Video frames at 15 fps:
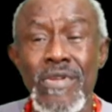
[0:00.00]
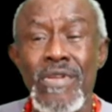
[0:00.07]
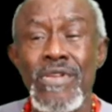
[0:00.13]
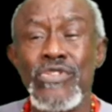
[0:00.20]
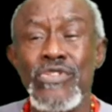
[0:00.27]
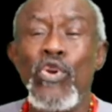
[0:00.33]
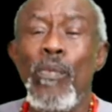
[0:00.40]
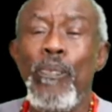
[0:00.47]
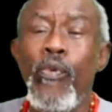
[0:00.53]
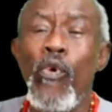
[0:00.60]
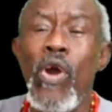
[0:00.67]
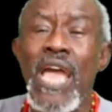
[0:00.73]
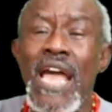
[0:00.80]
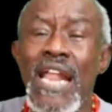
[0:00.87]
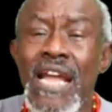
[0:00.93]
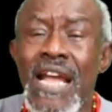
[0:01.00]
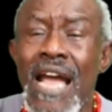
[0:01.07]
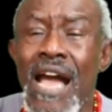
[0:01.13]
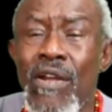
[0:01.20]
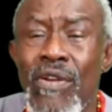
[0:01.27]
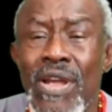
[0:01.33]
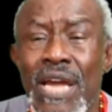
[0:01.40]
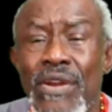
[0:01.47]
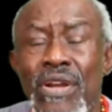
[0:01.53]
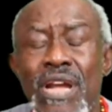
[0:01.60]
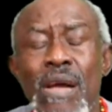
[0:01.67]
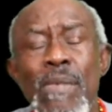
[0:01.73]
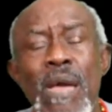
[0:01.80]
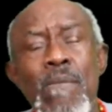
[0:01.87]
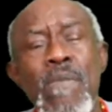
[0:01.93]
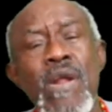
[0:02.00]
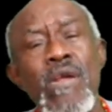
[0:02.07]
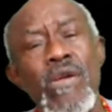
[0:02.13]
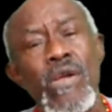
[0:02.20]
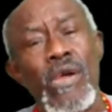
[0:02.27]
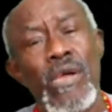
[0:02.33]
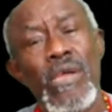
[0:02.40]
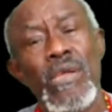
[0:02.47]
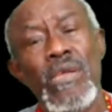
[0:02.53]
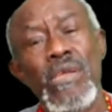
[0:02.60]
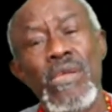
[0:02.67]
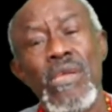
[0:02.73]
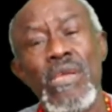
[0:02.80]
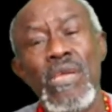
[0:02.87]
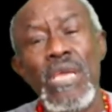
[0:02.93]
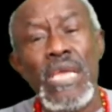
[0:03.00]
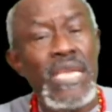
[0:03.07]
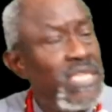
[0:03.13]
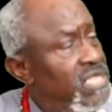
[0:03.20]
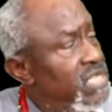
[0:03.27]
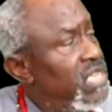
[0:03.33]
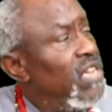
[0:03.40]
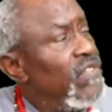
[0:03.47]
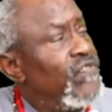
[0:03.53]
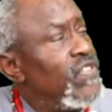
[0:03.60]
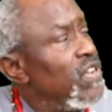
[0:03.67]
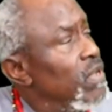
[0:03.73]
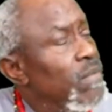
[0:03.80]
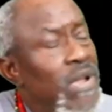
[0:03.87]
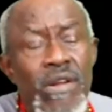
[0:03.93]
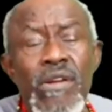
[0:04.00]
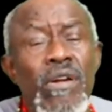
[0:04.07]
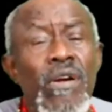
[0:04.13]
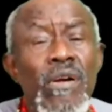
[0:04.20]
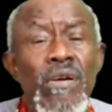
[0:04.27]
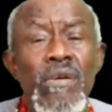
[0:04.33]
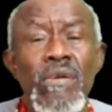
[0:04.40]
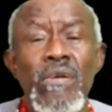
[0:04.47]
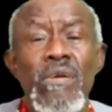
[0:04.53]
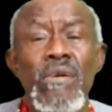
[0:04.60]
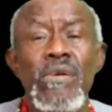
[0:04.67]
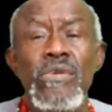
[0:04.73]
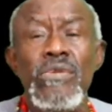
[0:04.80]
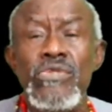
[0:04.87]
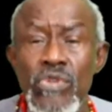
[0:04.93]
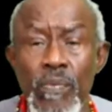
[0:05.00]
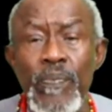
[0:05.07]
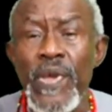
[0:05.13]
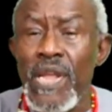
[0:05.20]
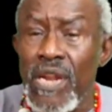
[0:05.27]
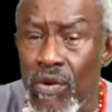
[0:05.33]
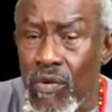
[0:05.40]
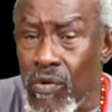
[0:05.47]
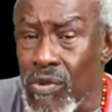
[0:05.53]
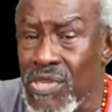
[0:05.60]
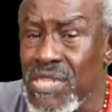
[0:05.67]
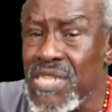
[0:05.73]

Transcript: So poor Ellen Cochran got to come to America and steal from America to pay the cooks in